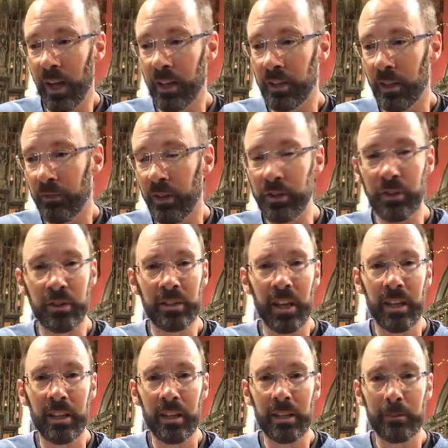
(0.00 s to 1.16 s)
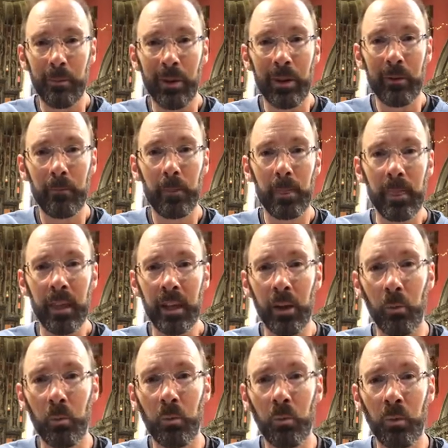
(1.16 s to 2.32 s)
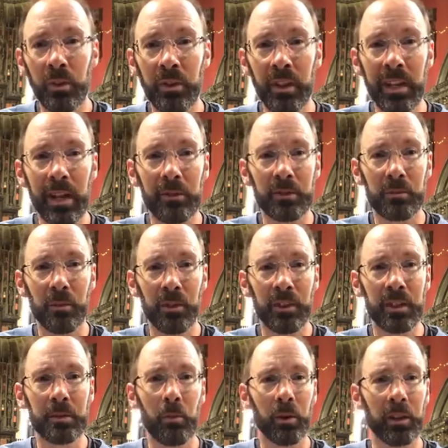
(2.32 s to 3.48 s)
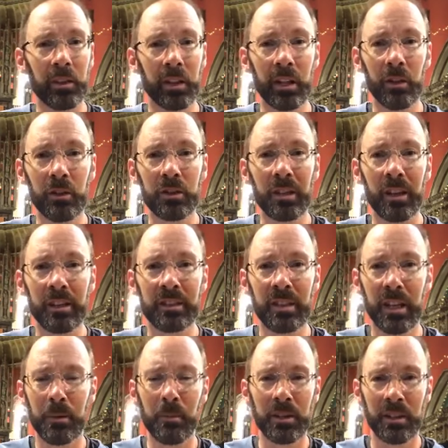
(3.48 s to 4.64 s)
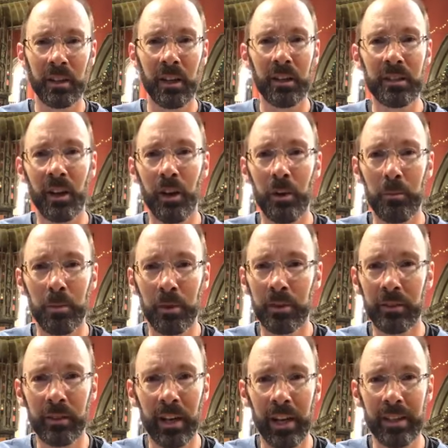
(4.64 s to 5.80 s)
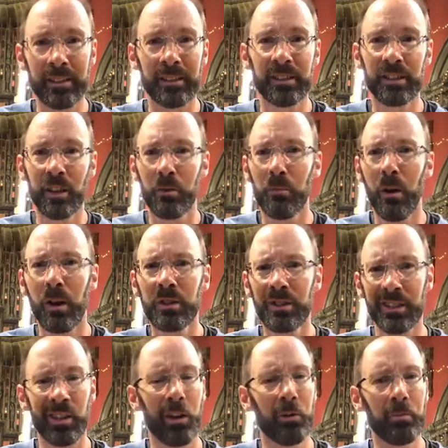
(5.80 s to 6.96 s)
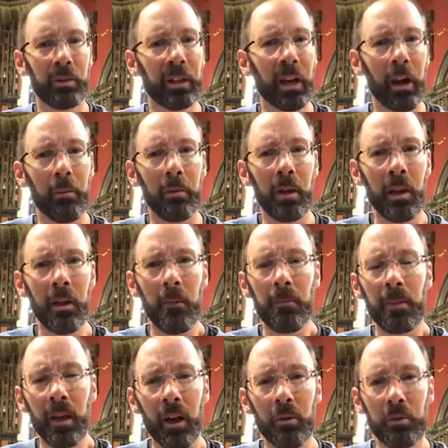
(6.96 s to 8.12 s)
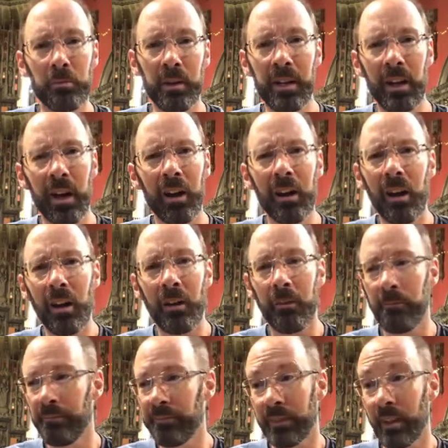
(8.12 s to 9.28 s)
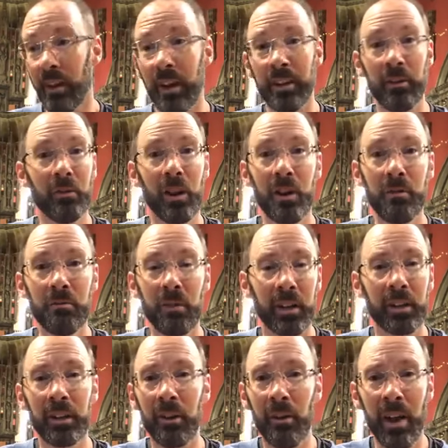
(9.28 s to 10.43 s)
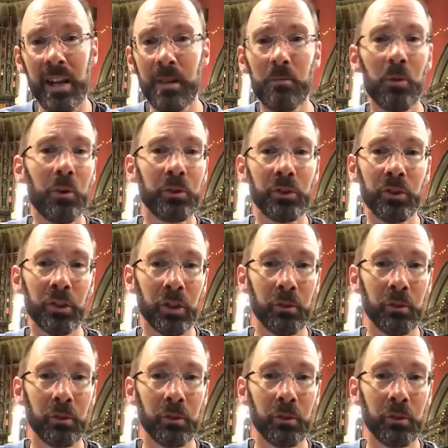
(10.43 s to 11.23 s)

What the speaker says: don't know if I should say this, but you know, with the announcement this morning that it looks like cinemas are going to open and so much is opening up, I don't know any more than